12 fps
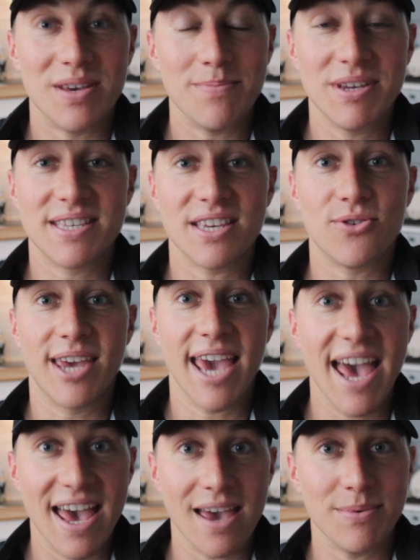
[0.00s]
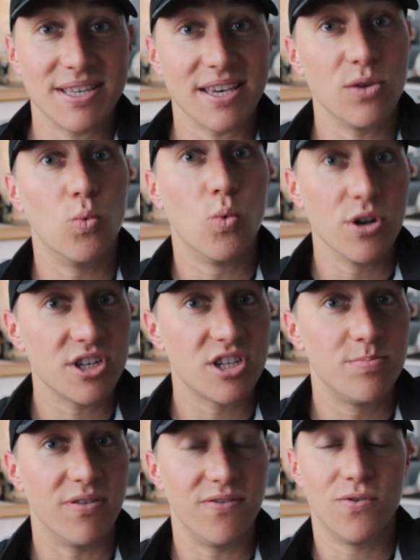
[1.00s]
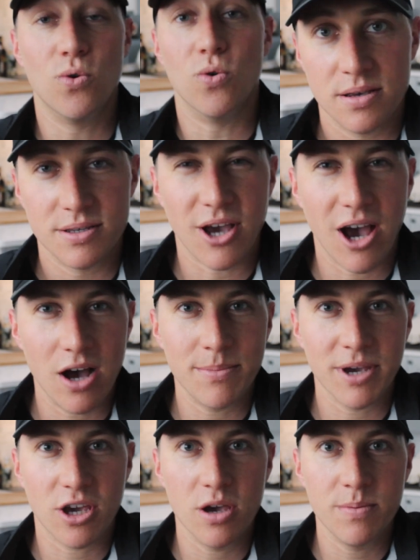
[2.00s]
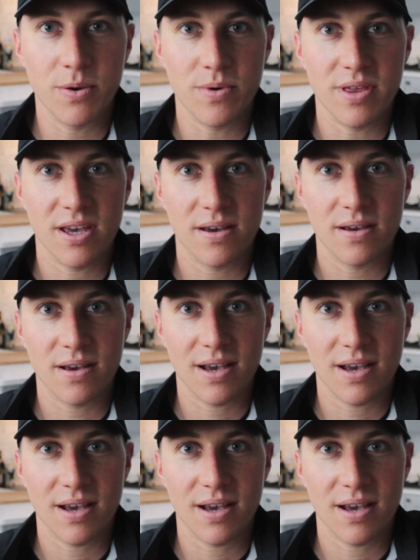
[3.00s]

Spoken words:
It means that you care. It means that you want to perform. So how am I coping with it?